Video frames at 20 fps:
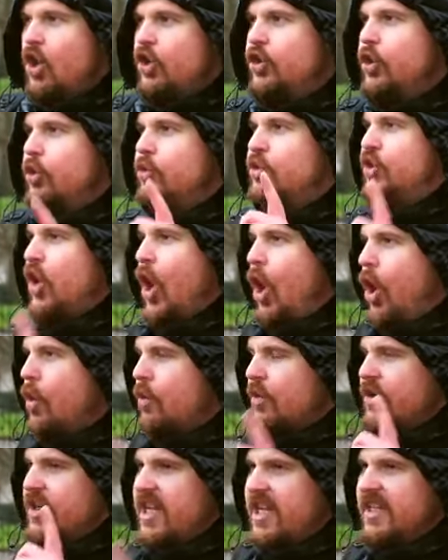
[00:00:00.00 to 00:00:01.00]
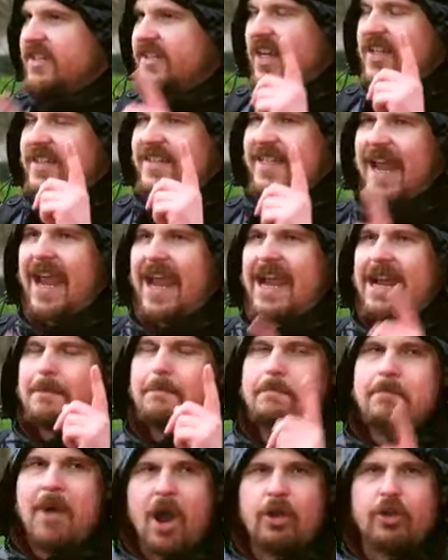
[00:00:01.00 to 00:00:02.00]
You don't need to
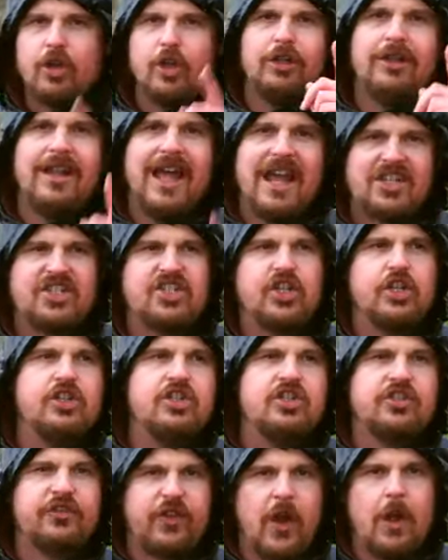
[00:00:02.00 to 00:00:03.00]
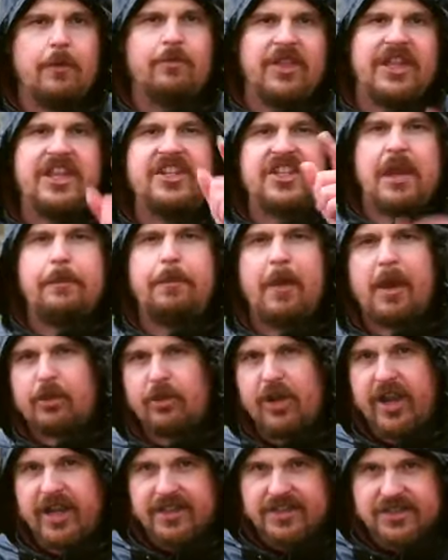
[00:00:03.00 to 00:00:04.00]
take moral lessons from these
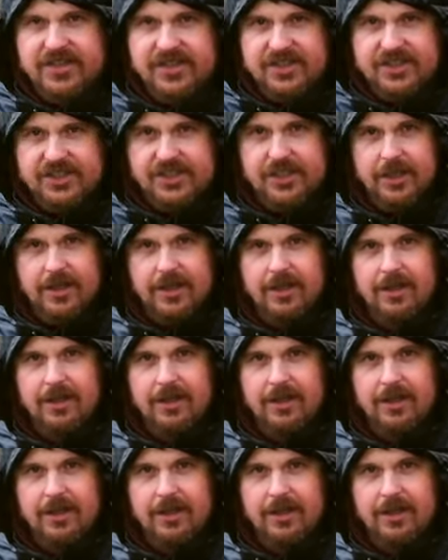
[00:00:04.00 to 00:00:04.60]
hypocrites.